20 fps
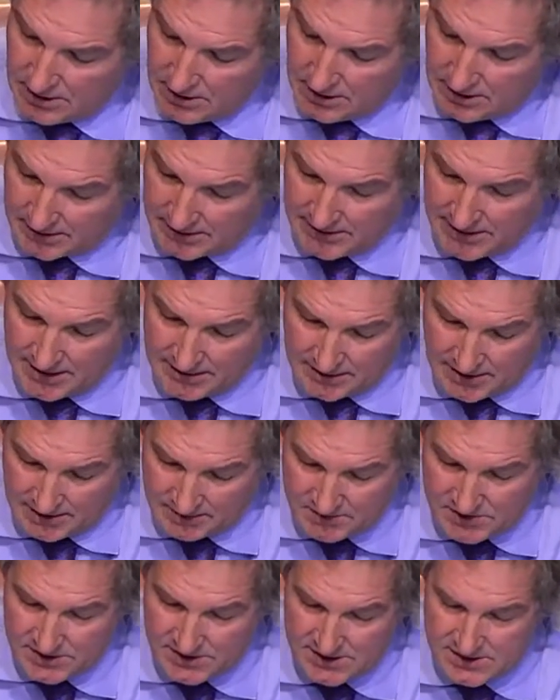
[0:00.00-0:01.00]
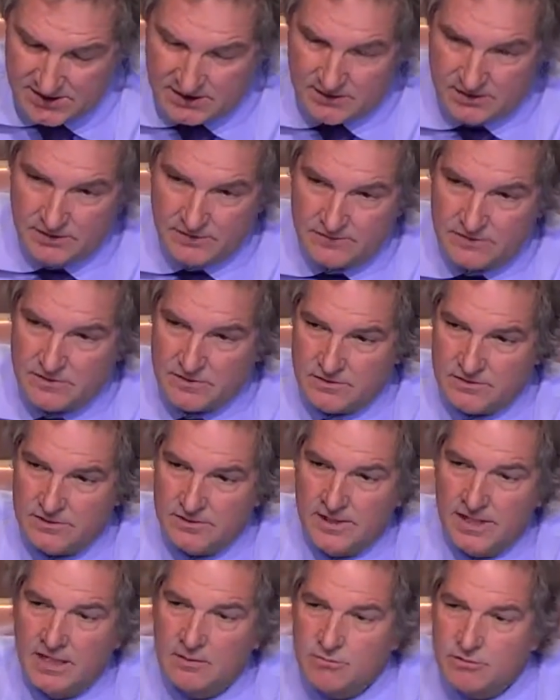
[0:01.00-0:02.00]
Again, I am sensitive to the
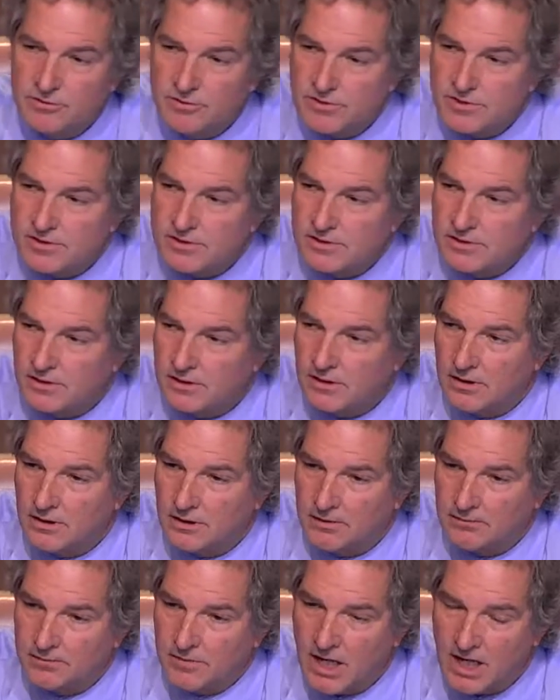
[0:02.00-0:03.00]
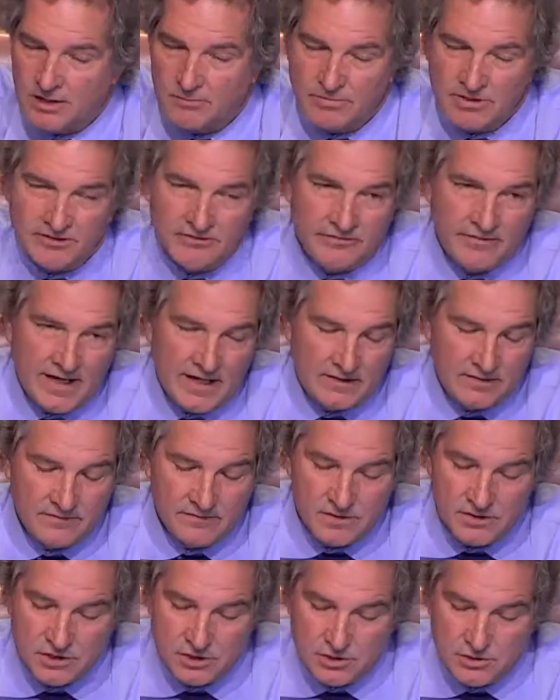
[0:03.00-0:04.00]
neighbors. I'm not a big fan of
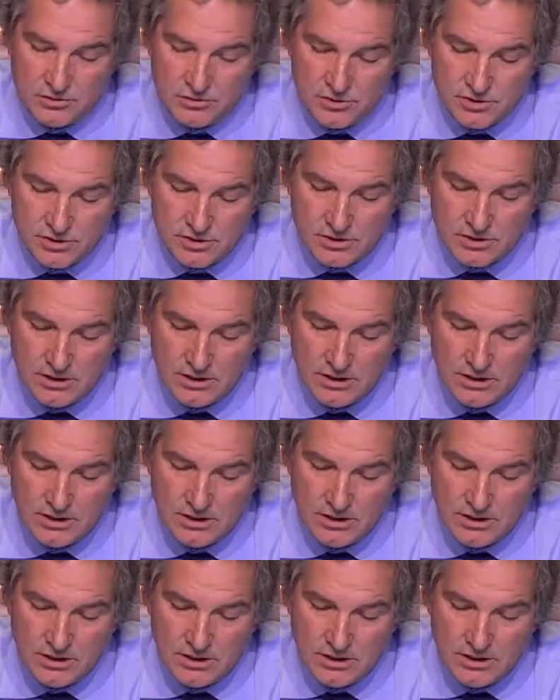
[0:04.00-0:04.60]
this use.